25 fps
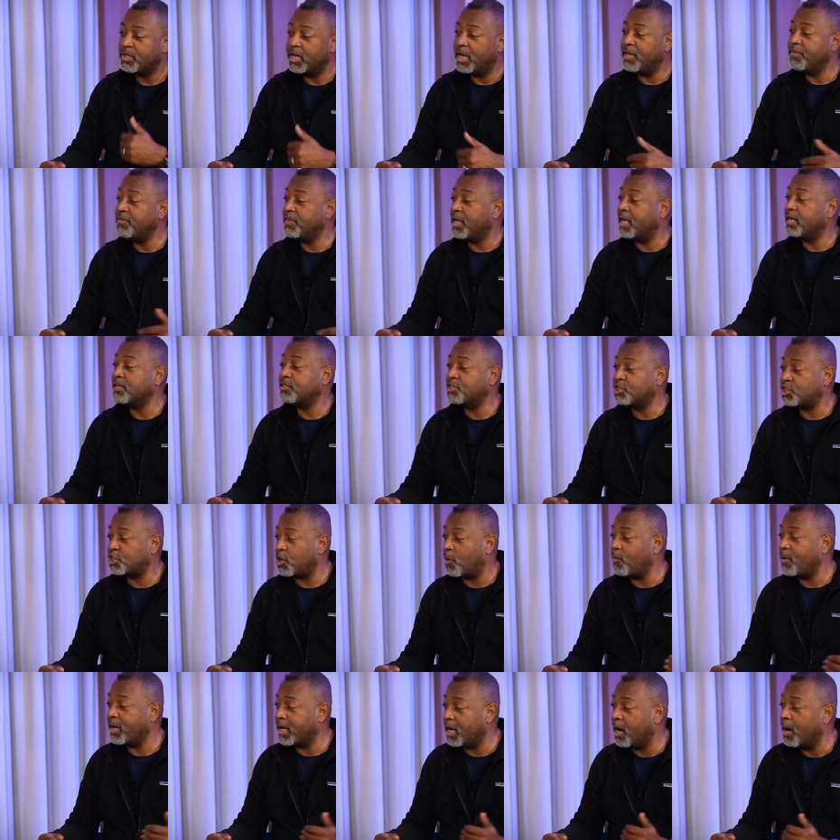and then
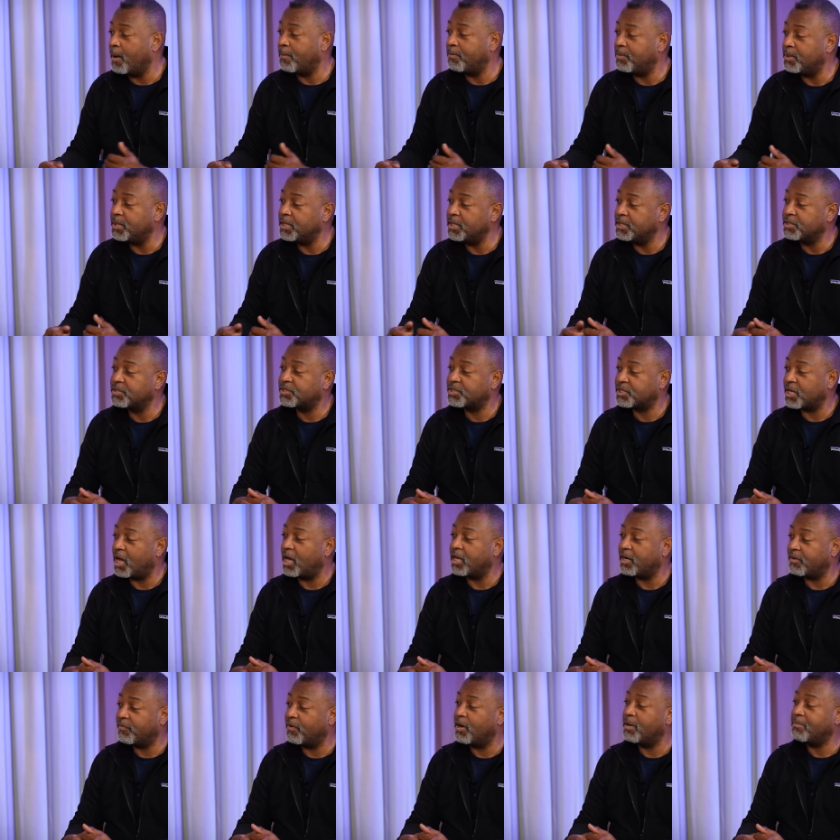showing up
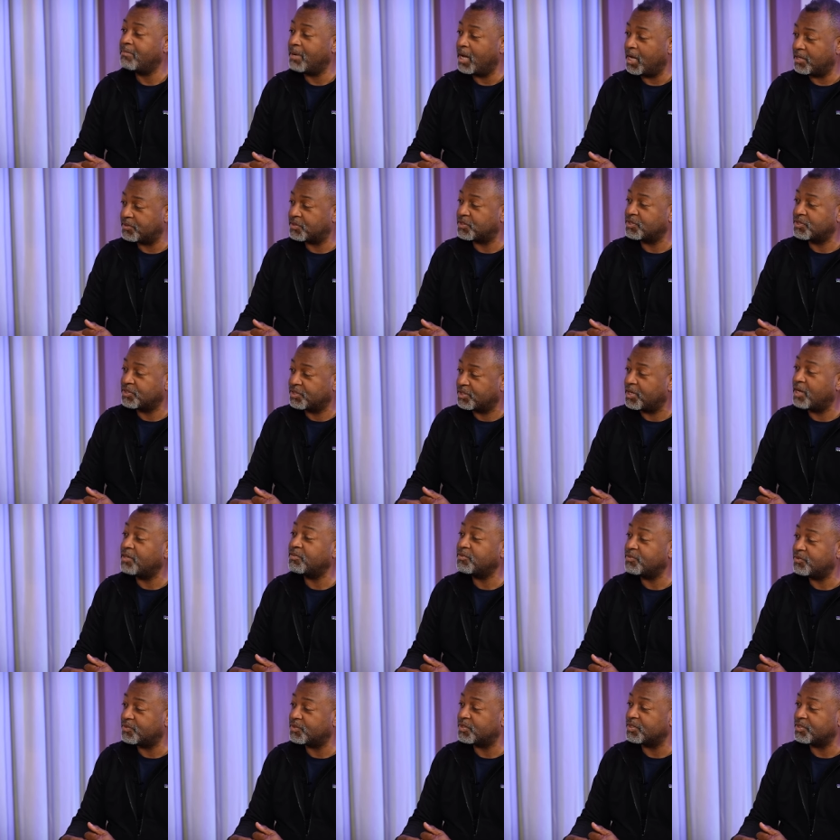inside of Hamas's
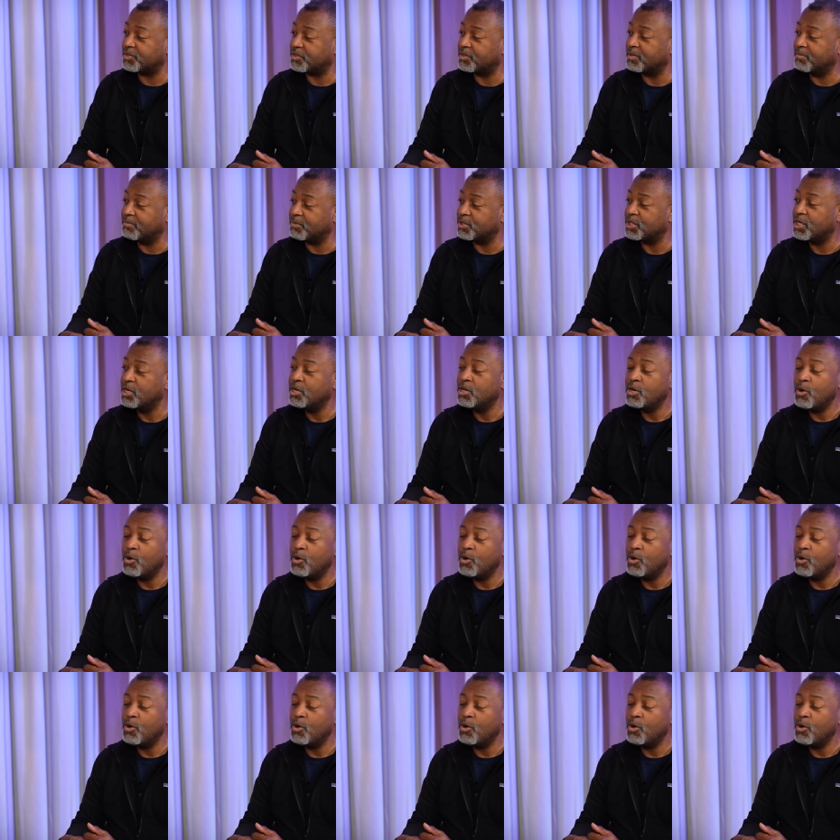tunnel systems